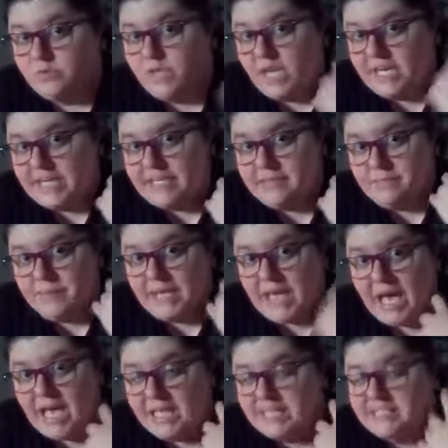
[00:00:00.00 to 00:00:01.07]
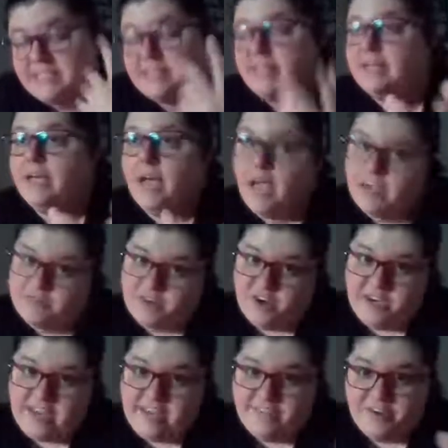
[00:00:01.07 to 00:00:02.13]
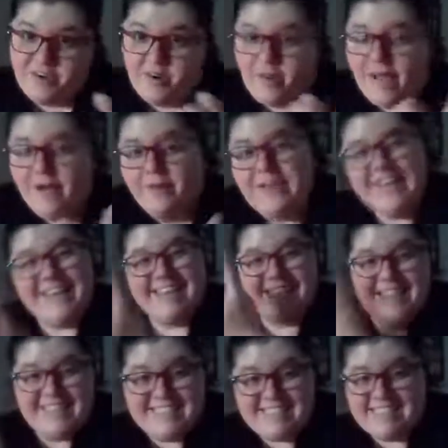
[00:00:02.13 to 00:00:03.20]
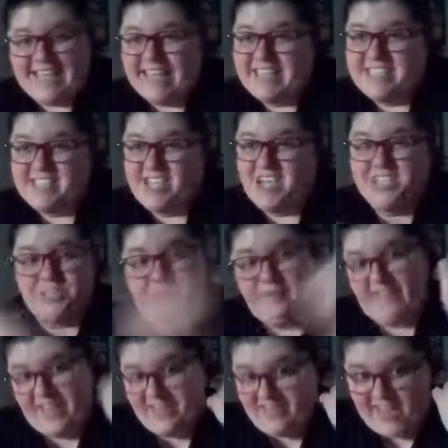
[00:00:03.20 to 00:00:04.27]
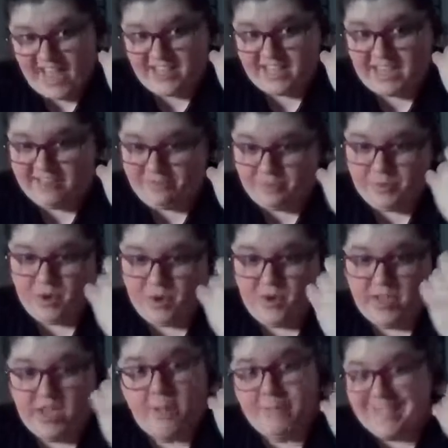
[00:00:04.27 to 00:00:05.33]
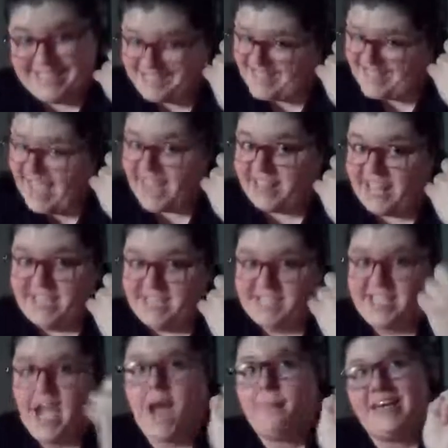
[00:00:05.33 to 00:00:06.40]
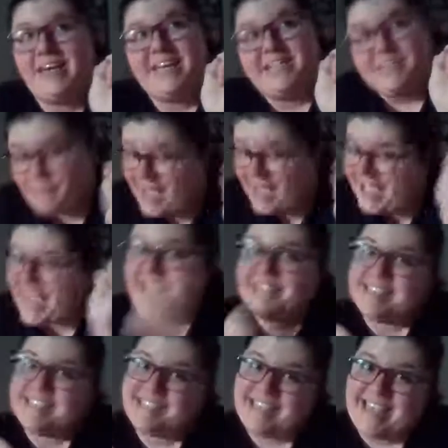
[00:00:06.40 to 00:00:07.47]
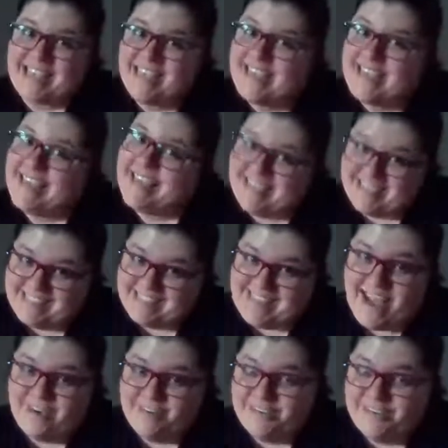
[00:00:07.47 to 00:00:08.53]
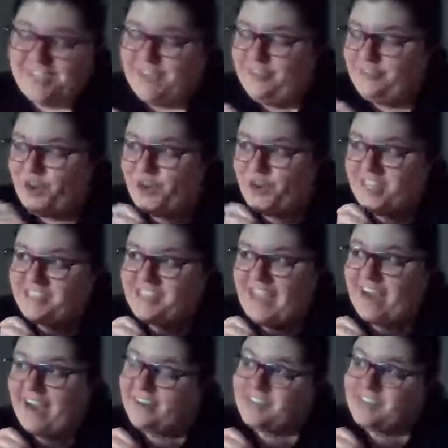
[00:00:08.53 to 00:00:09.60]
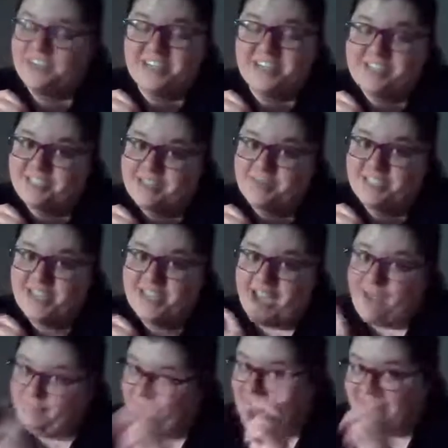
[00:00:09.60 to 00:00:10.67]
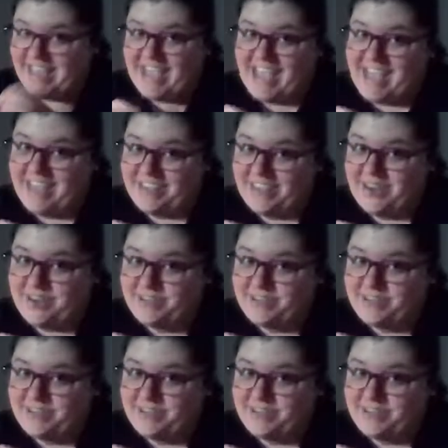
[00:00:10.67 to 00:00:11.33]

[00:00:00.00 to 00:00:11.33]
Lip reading: cut it because I'm trying to have it grow out. This light is on to prevent that light from going on because that light is hot because my AC is out. Of course, Arizona, summertime. The heat